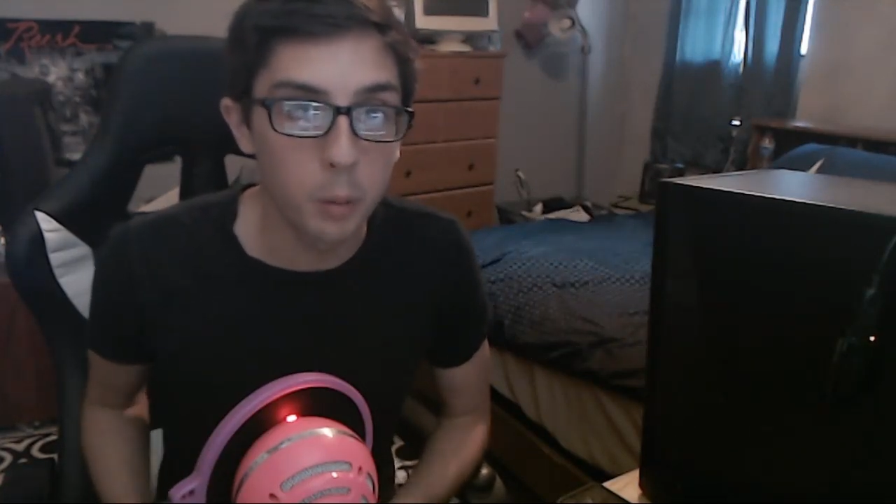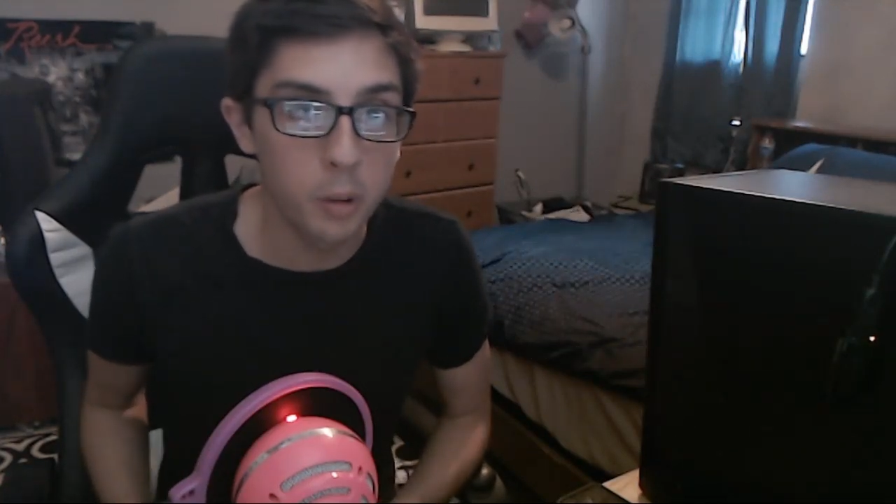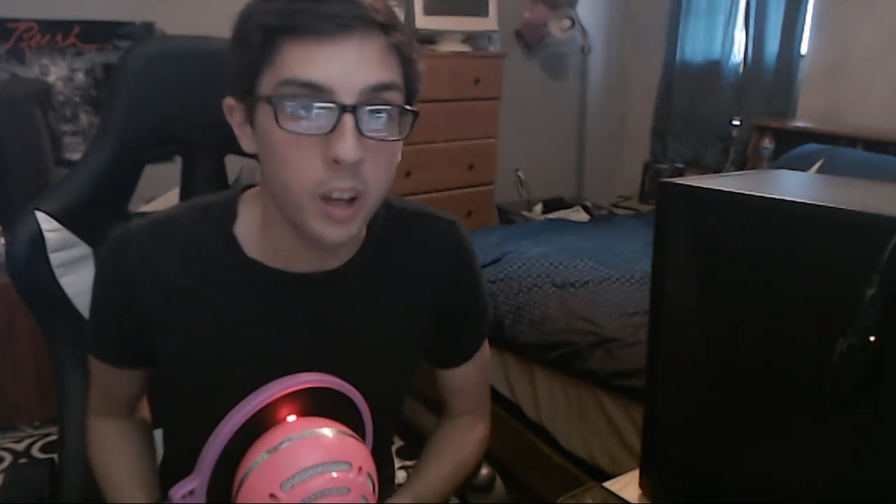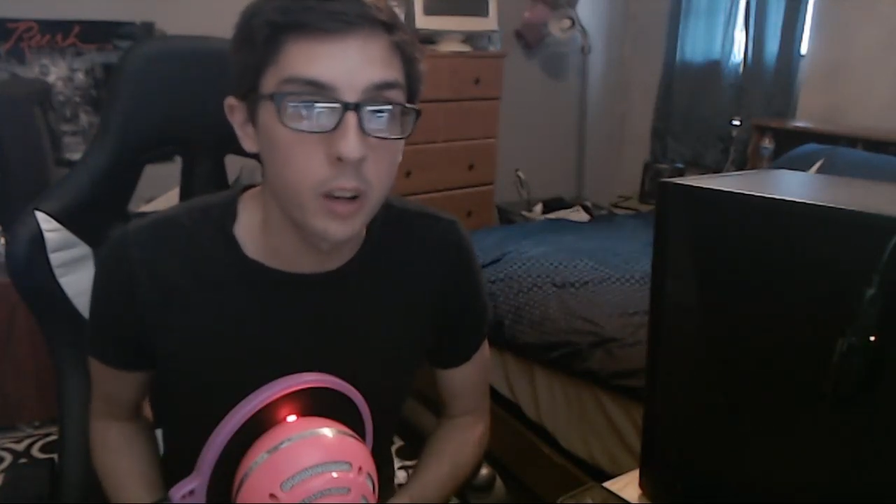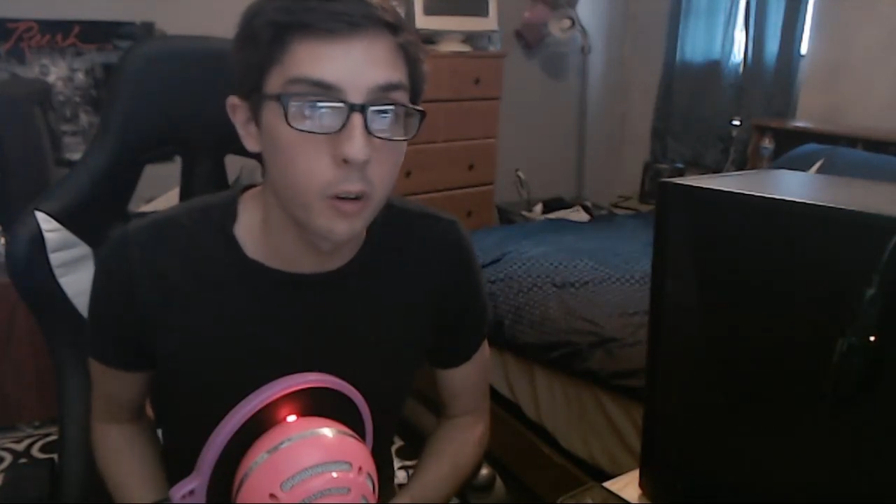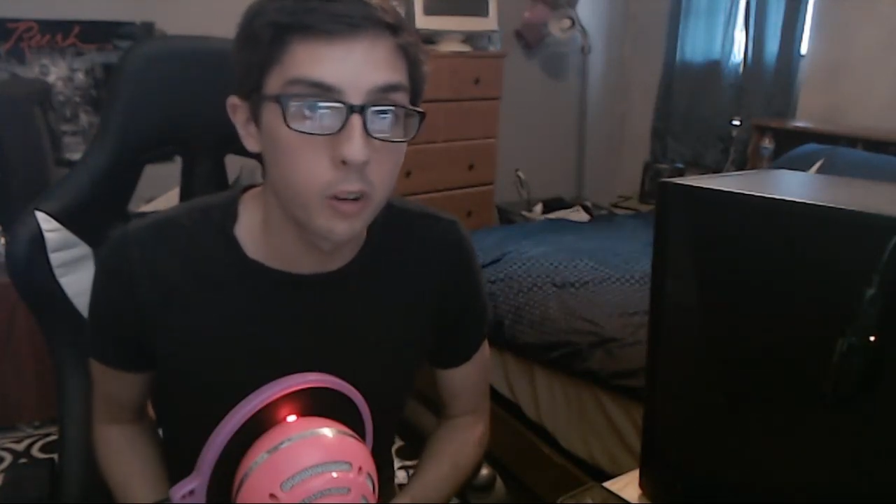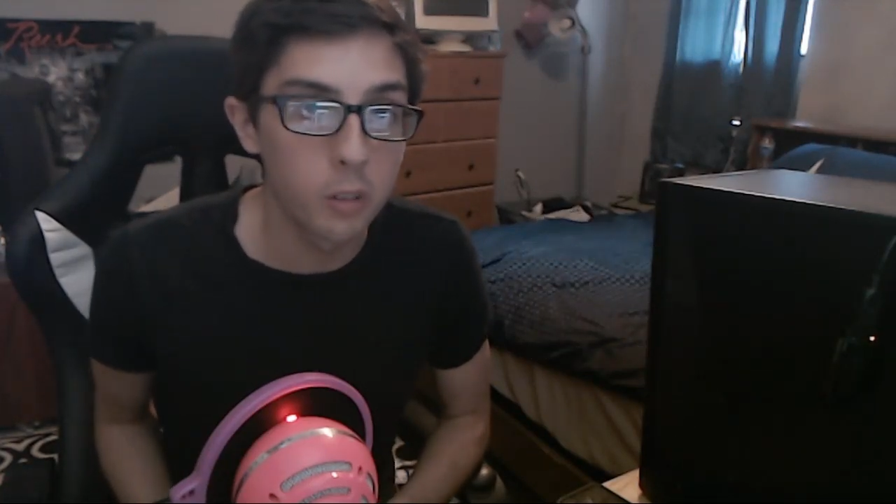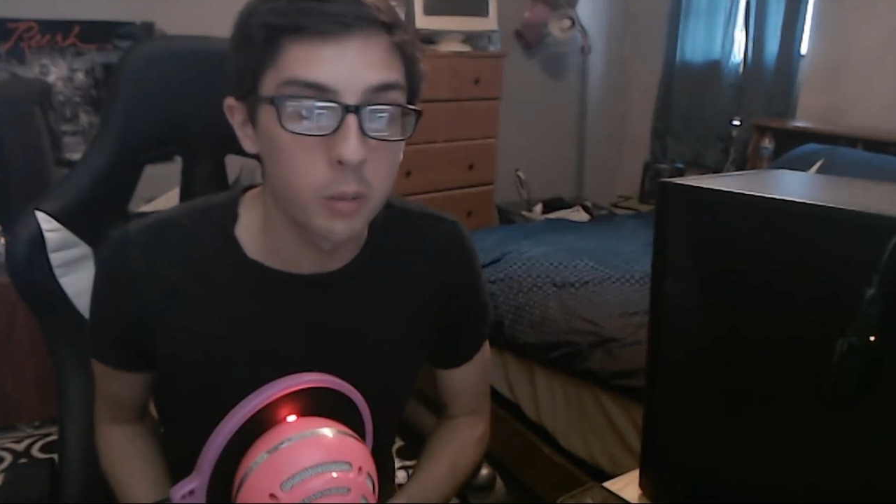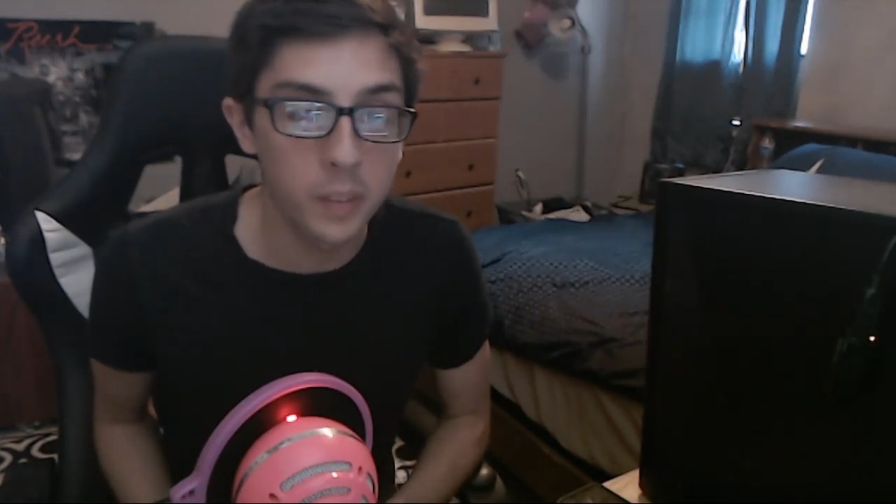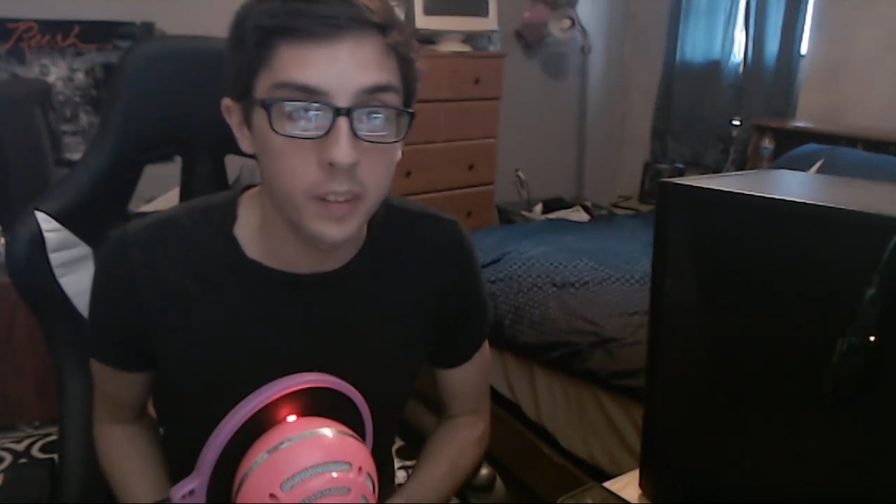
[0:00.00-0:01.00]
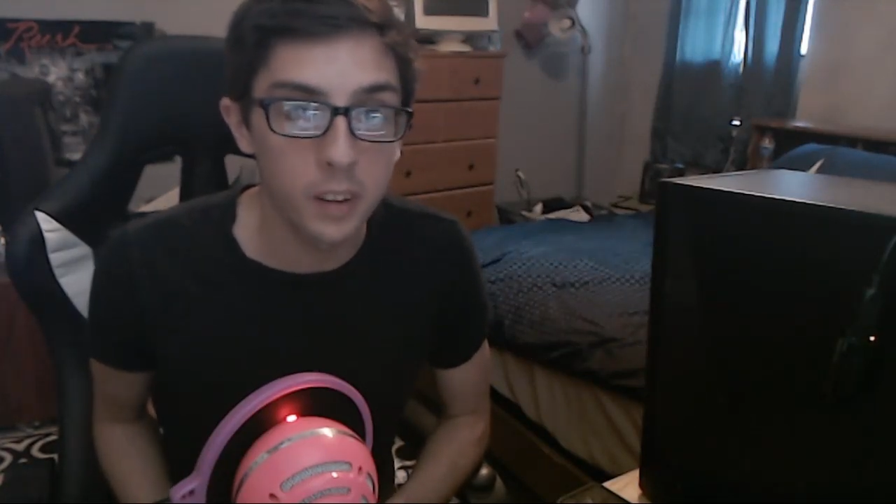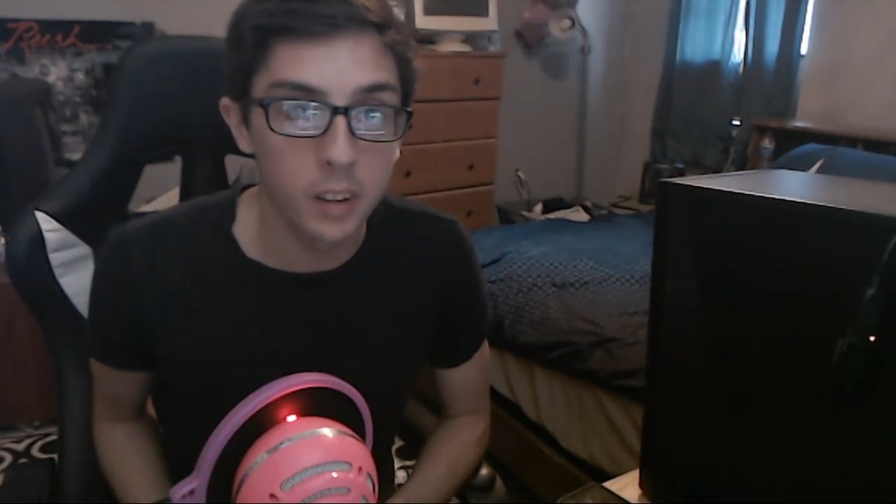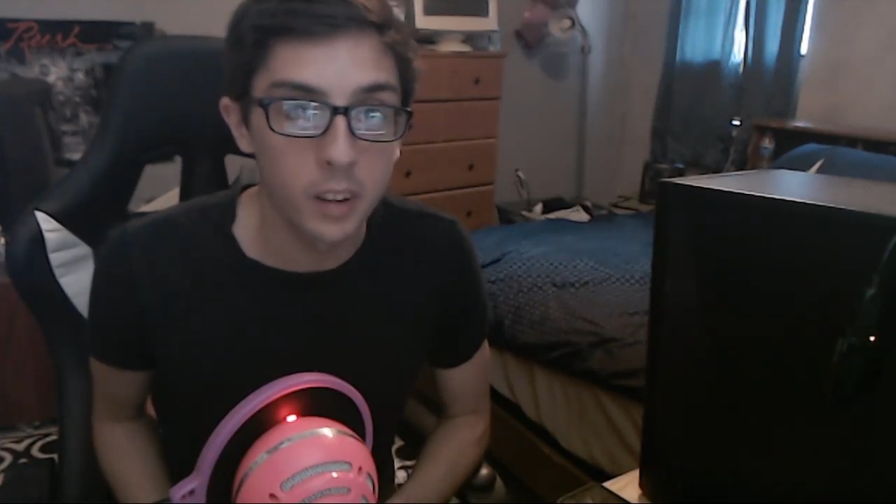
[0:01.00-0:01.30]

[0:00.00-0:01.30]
much had no issues with it.